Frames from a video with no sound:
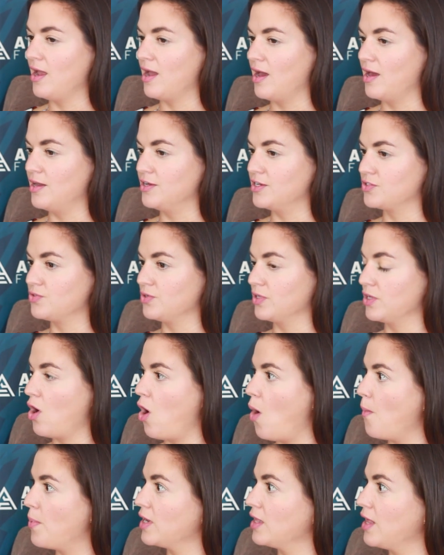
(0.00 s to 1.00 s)
and just really
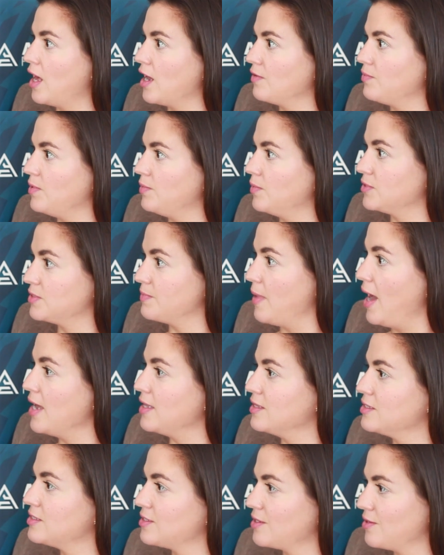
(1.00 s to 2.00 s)
open a lot of people's
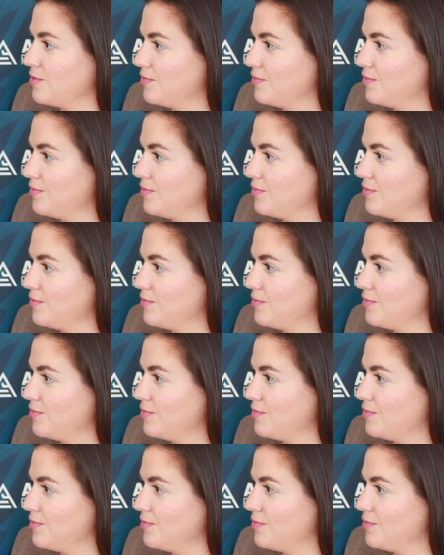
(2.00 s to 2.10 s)
minds.